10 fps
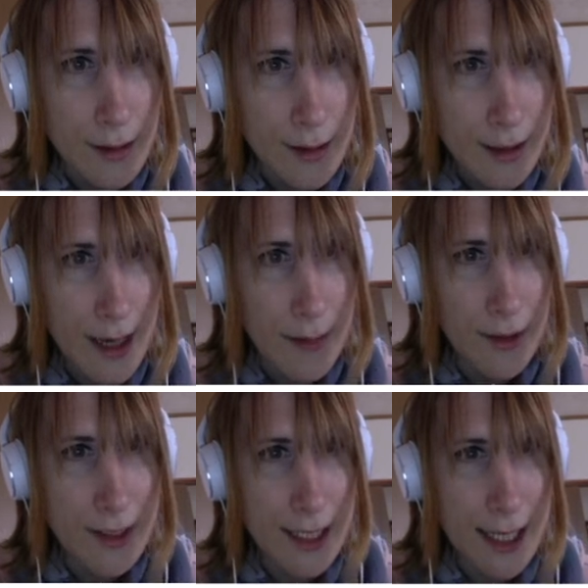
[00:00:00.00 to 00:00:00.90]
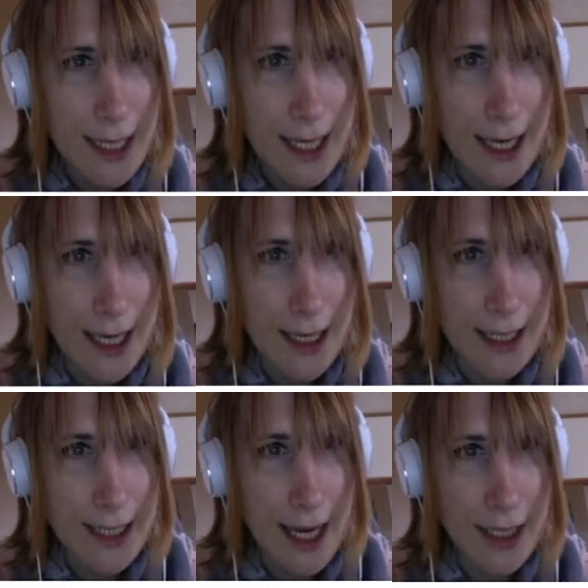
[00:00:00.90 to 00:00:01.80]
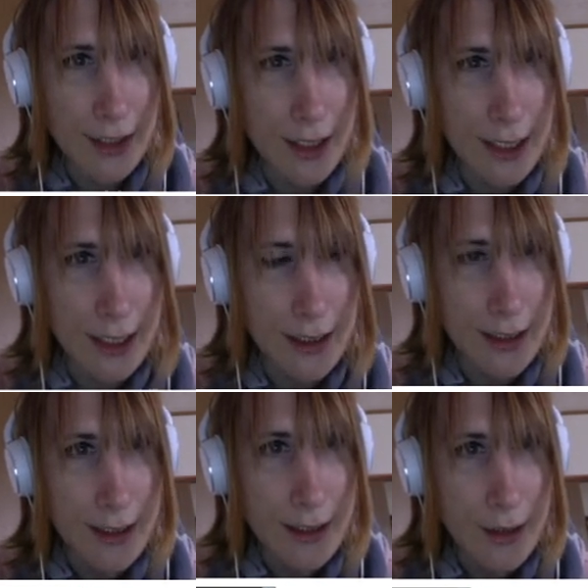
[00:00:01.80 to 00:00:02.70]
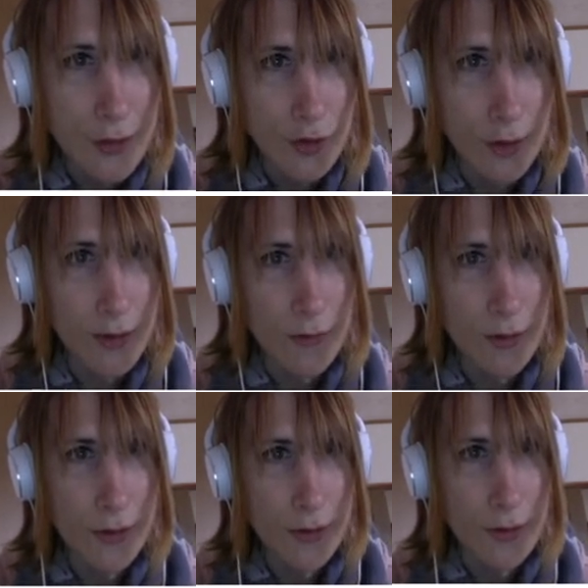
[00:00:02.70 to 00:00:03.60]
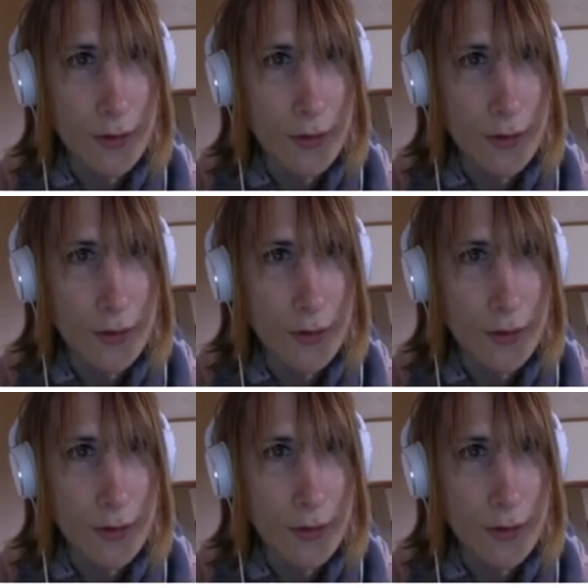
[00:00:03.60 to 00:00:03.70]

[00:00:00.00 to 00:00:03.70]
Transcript: Yeah, because in here it's actually dropped the ru.